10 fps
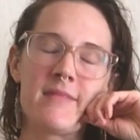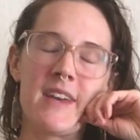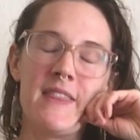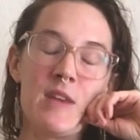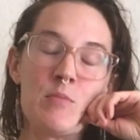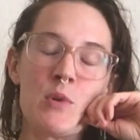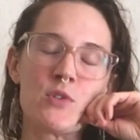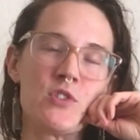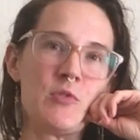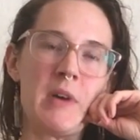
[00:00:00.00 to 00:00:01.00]
And the
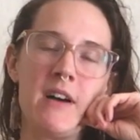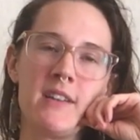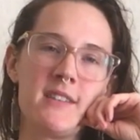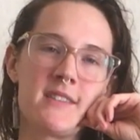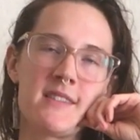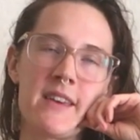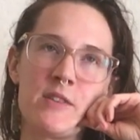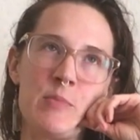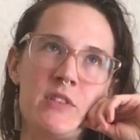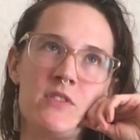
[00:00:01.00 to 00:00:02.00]
emotional balance
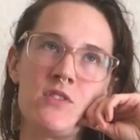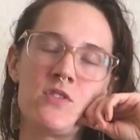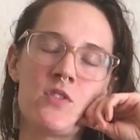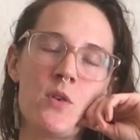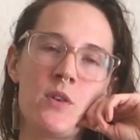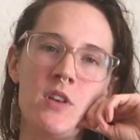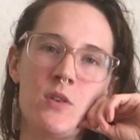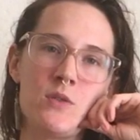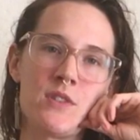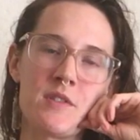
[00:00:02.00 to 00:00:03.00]
has been so
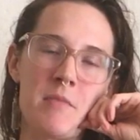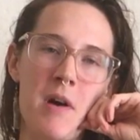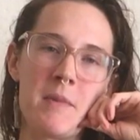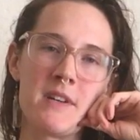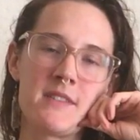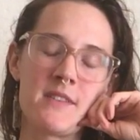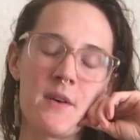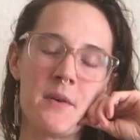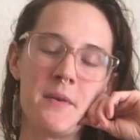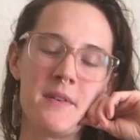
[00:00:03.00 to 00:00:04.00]
huge as a mama.
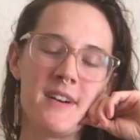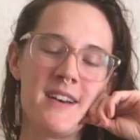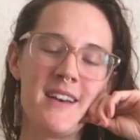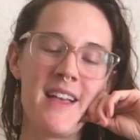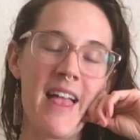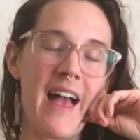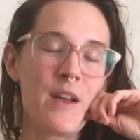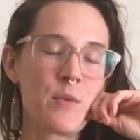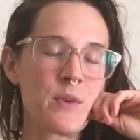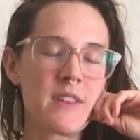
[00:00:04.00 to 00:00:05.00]
So I
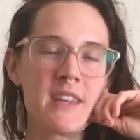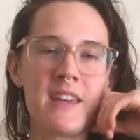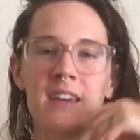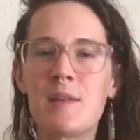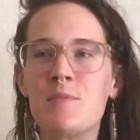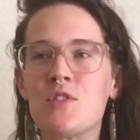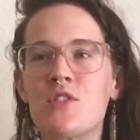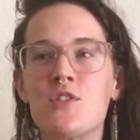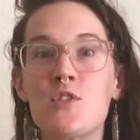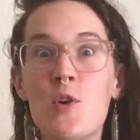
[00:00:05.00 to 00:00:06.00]
really am
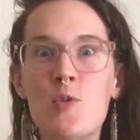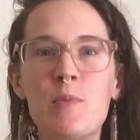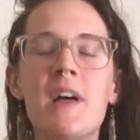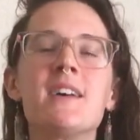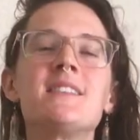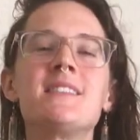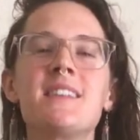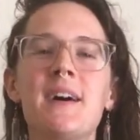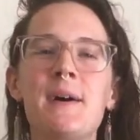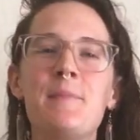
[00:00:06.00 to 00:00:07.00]
just so blessed.
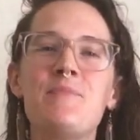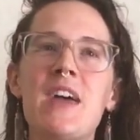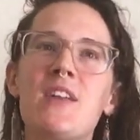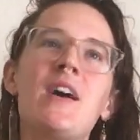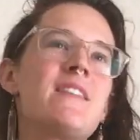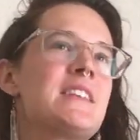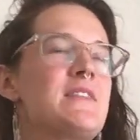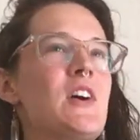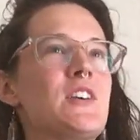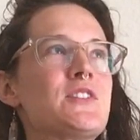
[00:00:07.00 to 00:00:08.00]
And I'll have to
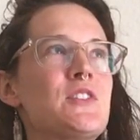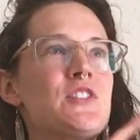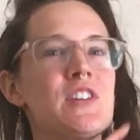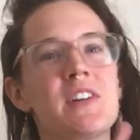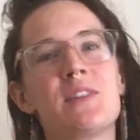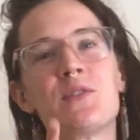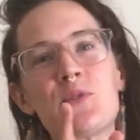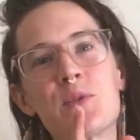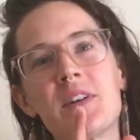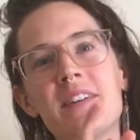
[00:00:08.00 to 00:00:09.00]
have Oscar share his
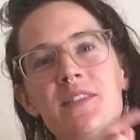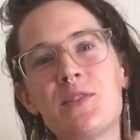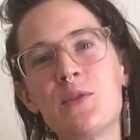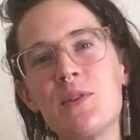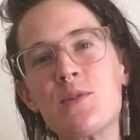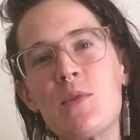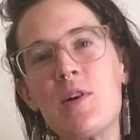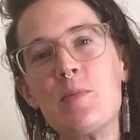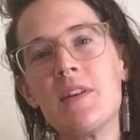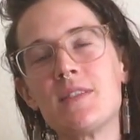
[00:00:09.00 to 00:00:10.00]
story soon as
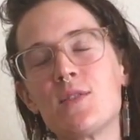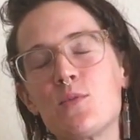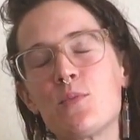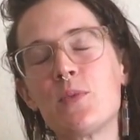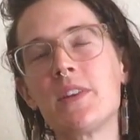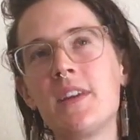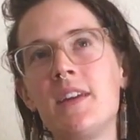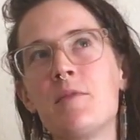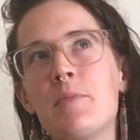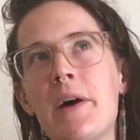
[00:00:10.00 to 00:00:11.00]
well, because it's
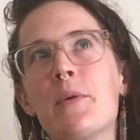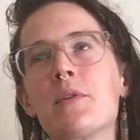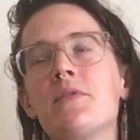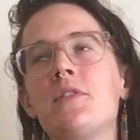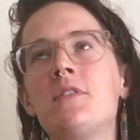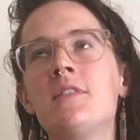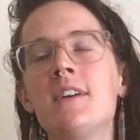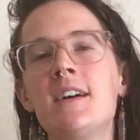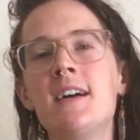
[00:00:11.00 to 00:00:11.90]
really powerful.